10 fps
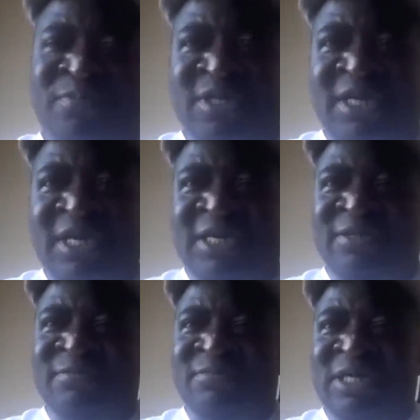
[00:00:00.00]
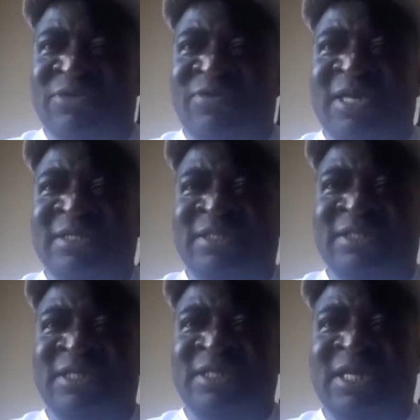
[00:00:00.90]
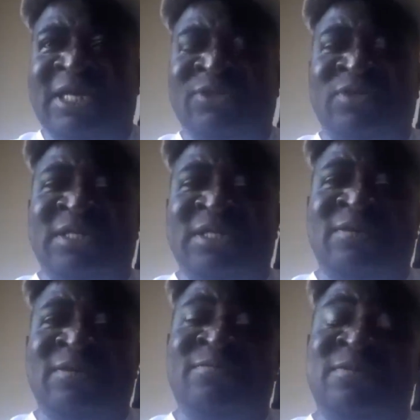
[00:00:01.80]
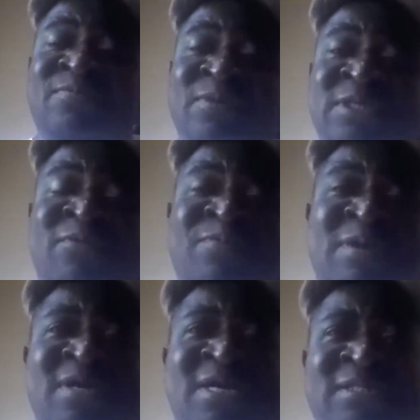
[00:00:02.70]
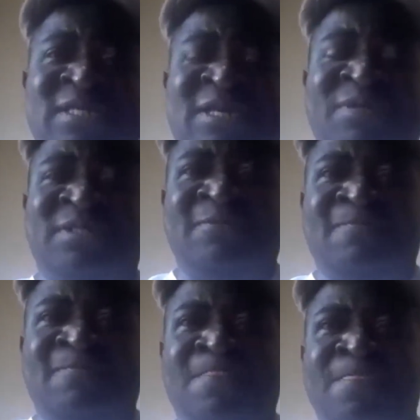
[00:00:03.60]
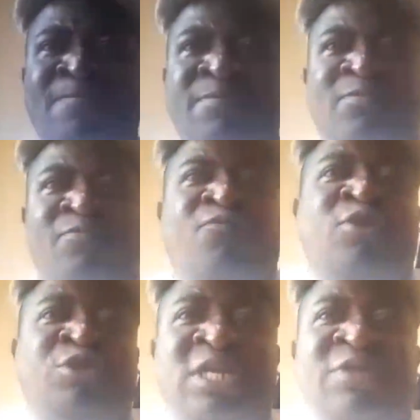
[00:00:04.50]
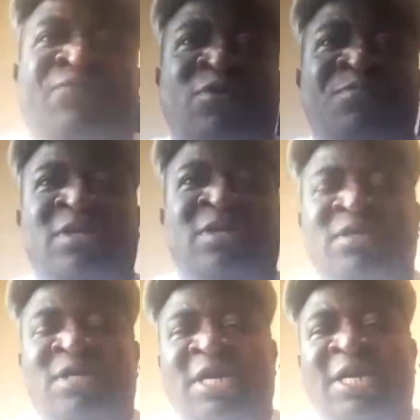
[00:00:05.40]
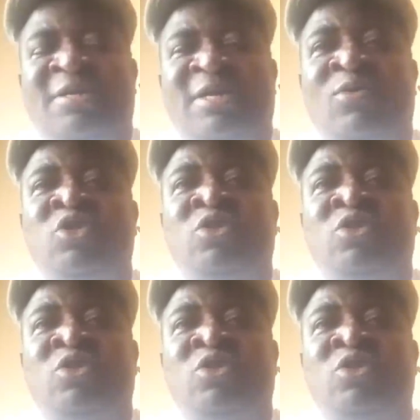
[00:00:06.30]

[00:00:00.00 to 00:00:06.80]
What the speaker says: NYC, I had to get a place of primary assignment. Fortunately for me, I was